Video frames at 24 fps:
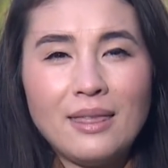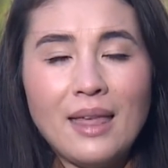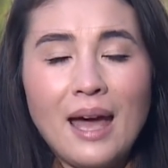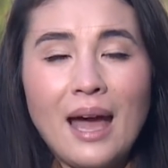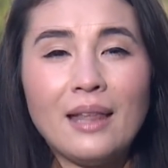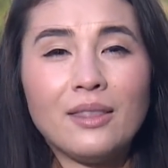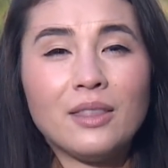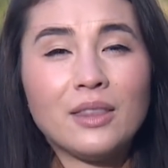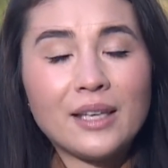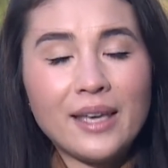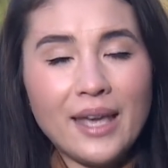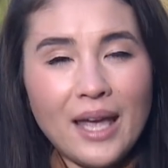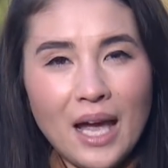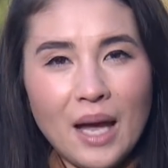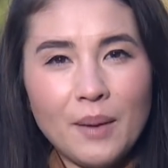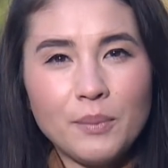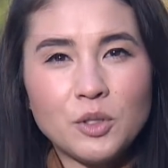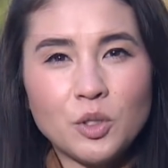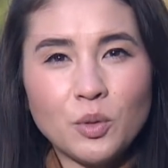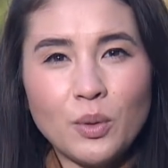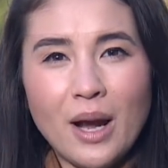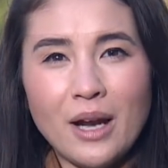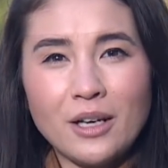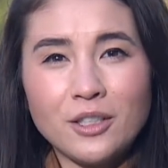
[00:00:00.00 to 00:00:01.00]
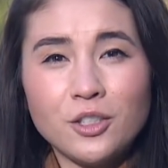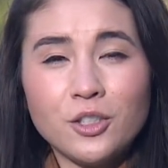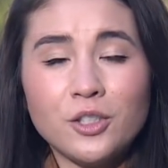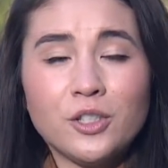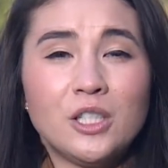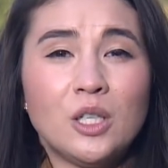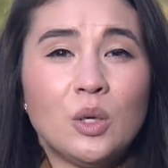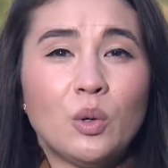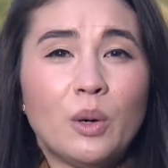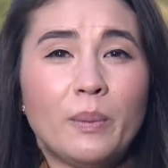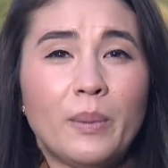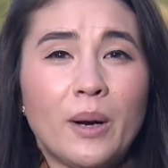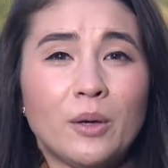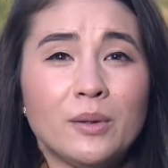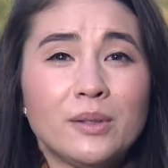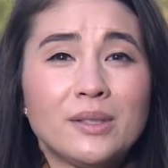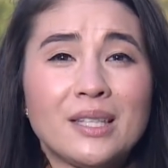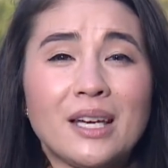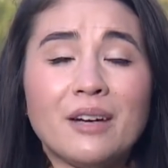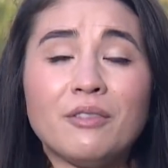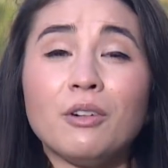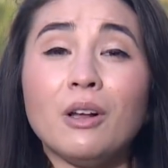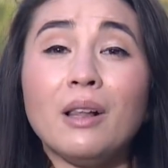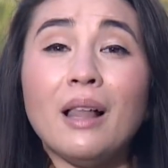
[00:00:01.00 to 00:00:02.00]
that the camp directors knew about
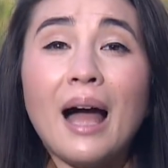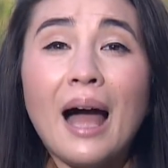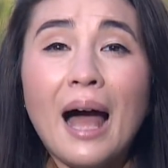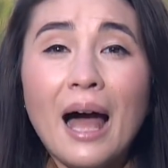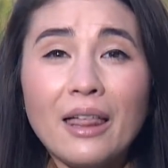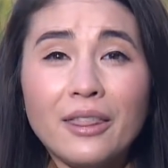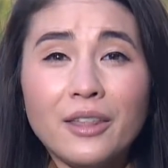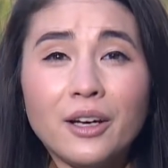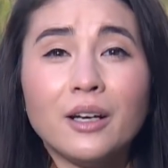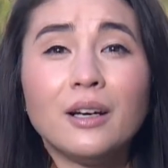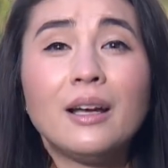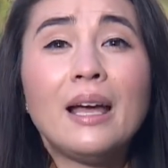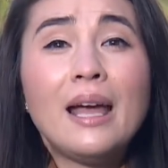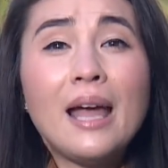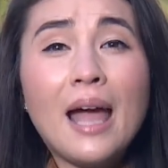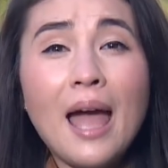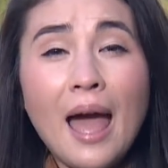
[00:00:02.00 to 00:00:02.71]
several other